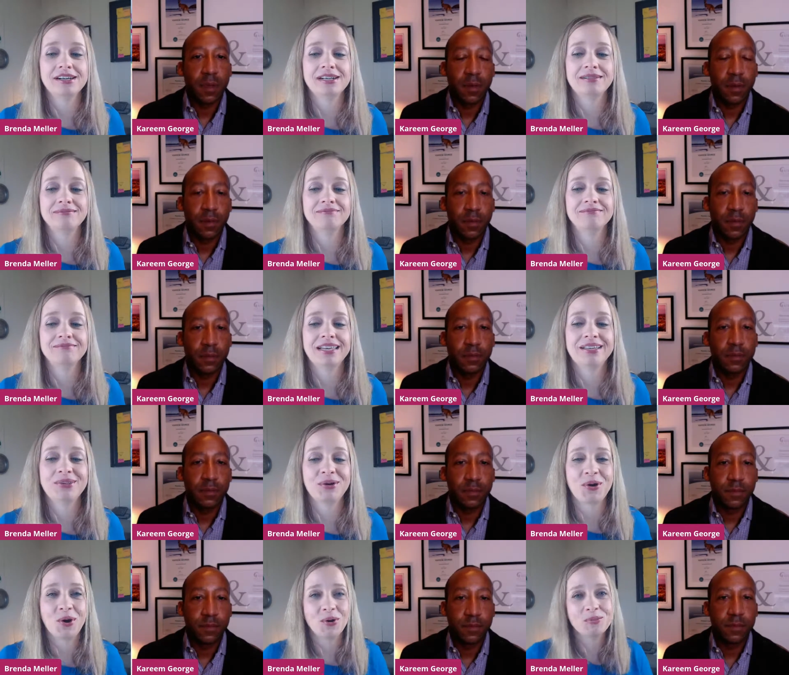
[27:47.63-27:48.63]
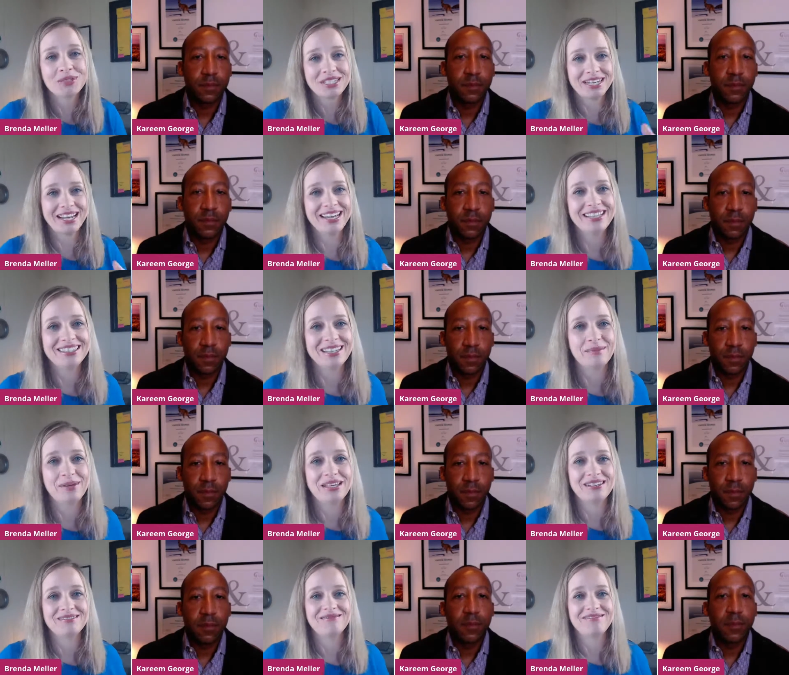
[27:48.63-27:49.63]
Speaker 1: um, in their home states i
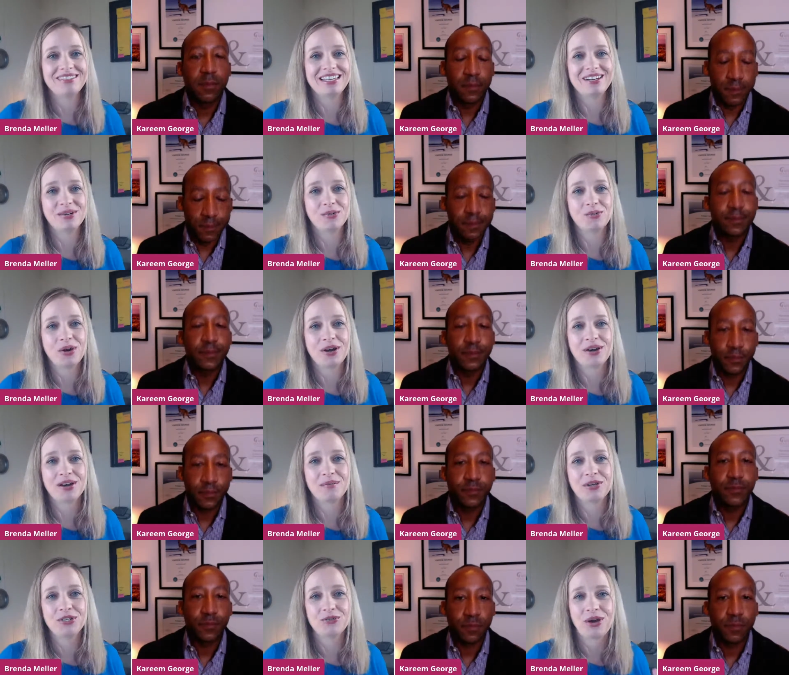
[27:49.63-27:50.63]
mean you know where can we